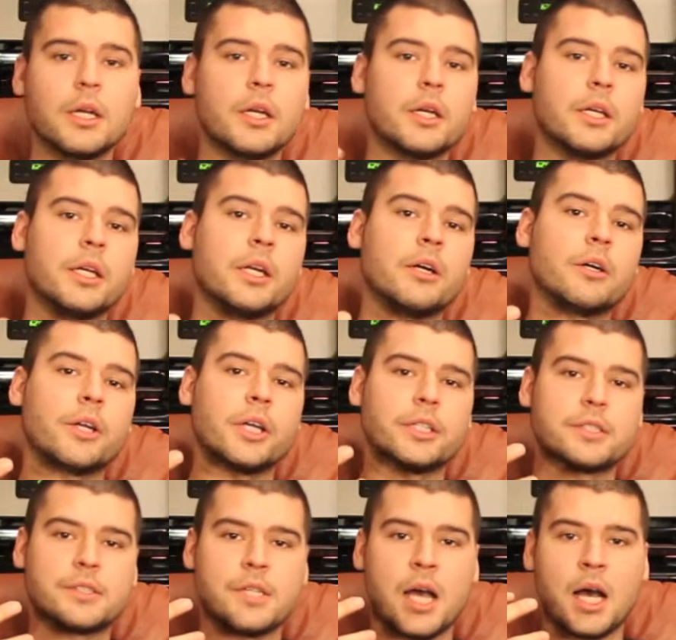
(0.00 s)

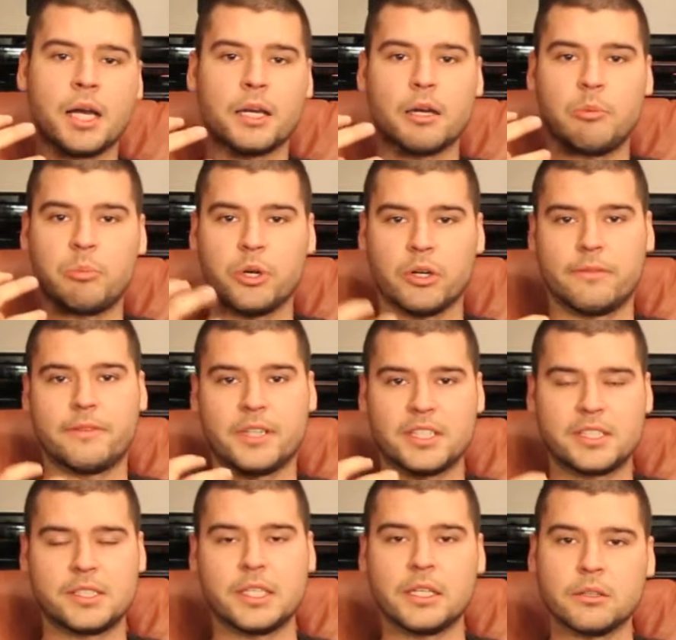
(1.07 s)
it's not a perfect
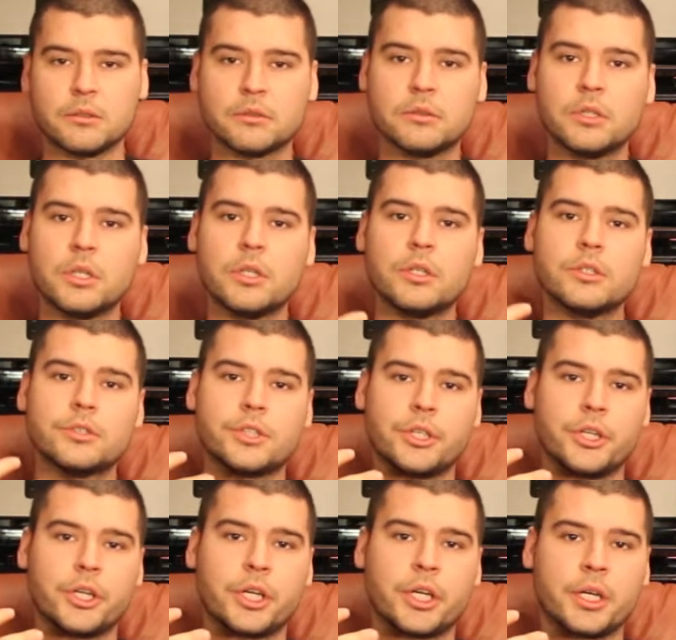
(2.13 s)
seal, so
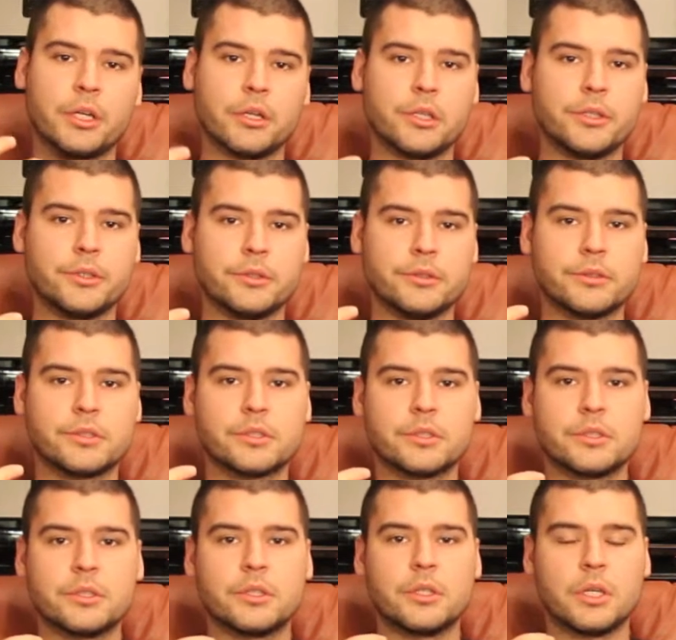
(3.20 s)
you're going to lose
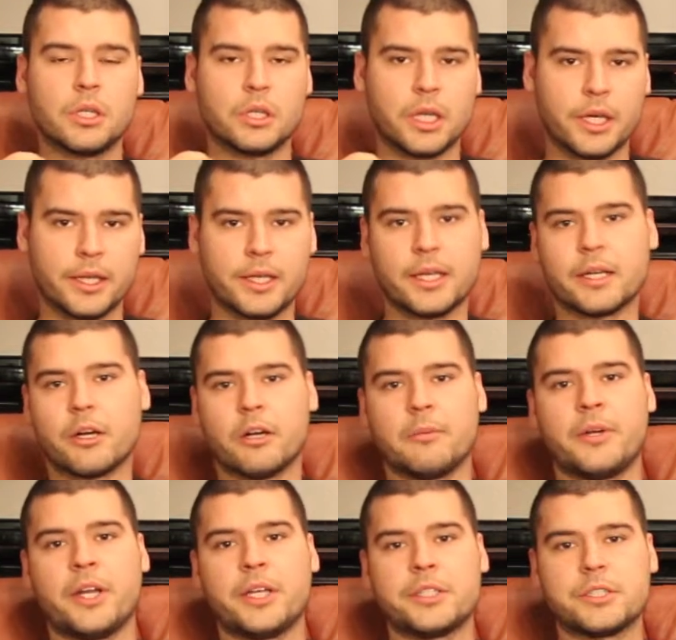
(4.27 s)
a lot of that
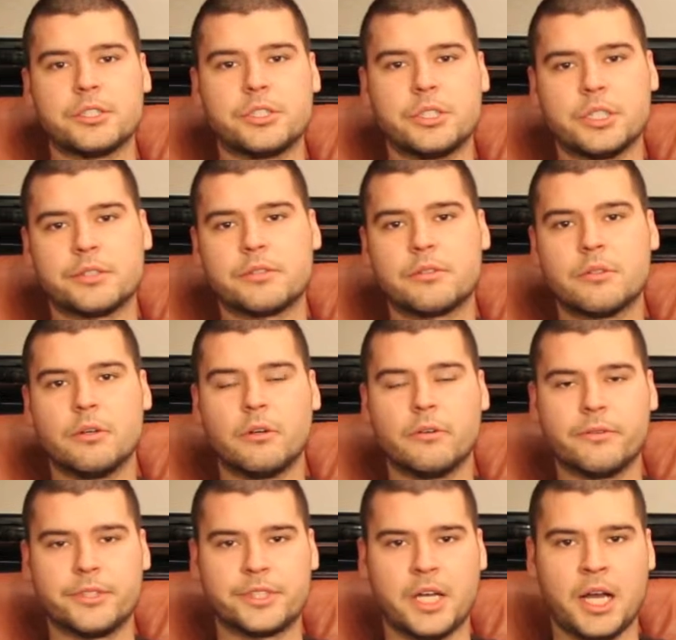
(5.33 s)
carbonation just
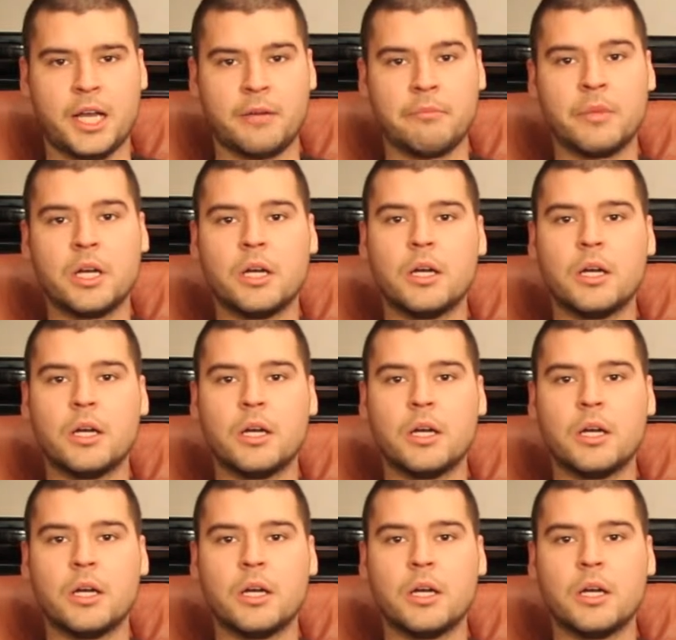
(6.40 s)
over time.